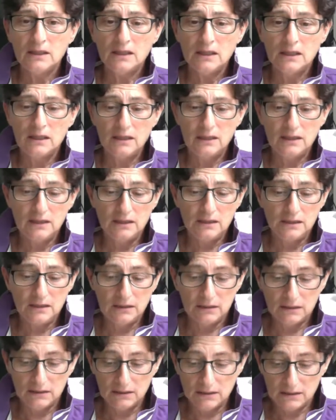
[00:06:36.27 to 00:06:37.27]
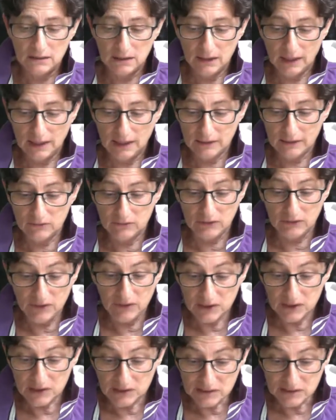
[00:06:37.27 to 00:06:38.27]
He had
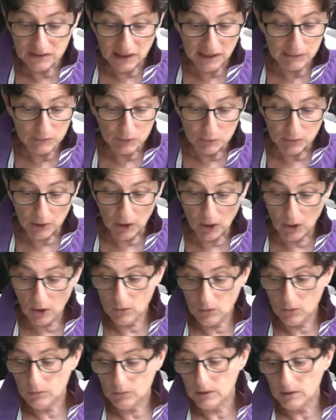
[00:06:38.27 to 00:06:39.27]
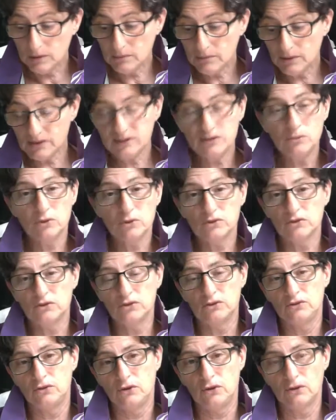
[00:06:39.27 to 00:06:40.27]
very little time to be home, but he wanted
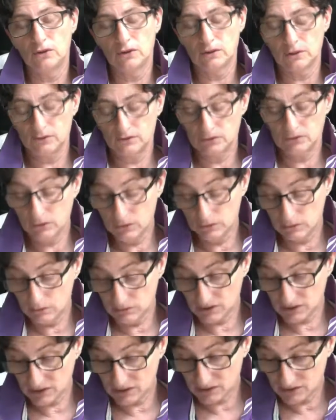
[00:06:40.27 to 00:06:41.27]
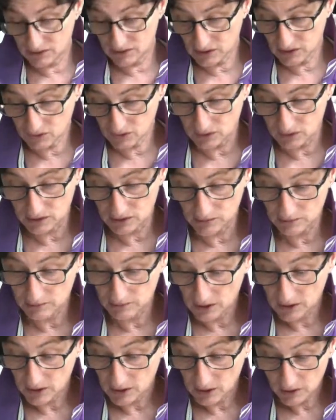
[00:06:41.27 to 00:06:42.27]
a dog. So what I said to him,
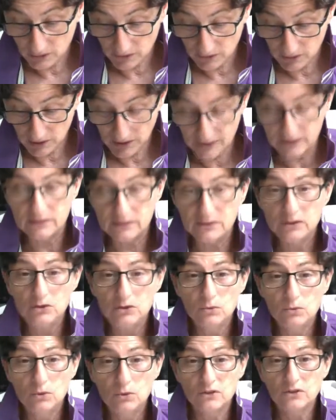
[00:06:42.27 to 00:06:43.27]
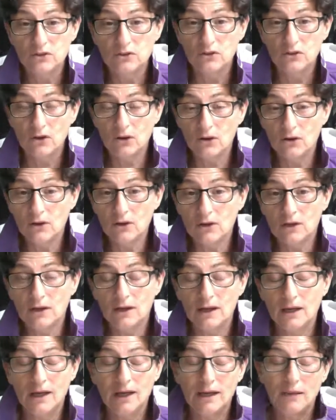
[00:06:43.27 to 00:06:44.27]
right, you want a dog,
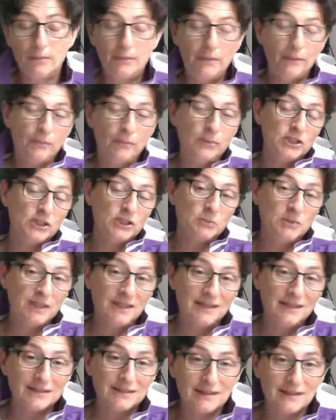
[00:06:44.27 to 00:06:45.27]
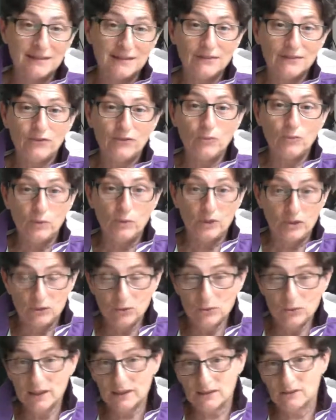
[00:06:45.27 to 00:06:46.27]
which means that if we
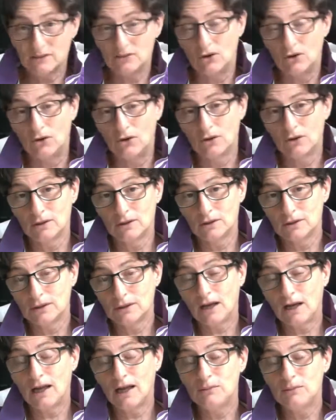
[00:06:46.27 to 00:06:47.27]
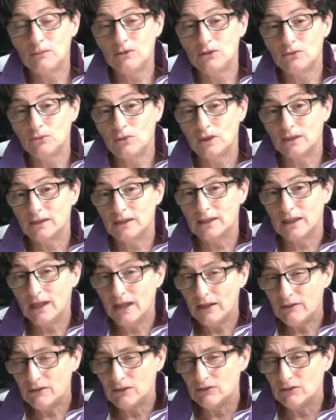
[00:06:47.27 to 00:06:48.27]
do get a dog, I'll be the one
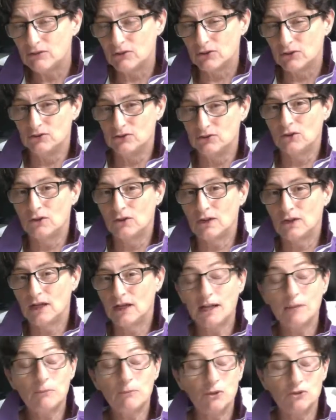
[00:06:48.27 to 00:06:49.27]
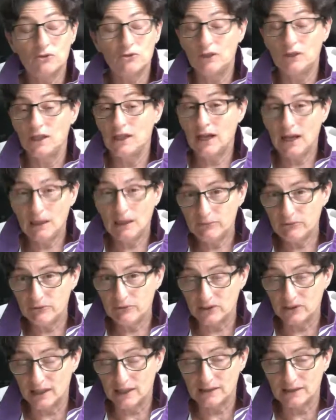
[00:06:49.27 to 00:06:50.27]
caring for the dog, and I'm not really up
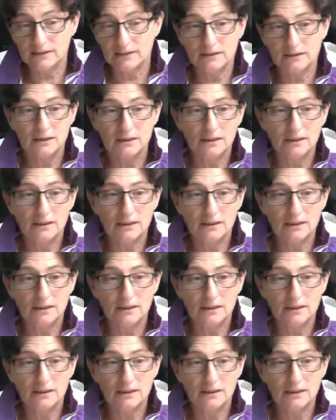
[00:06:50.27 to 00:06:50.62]
for that.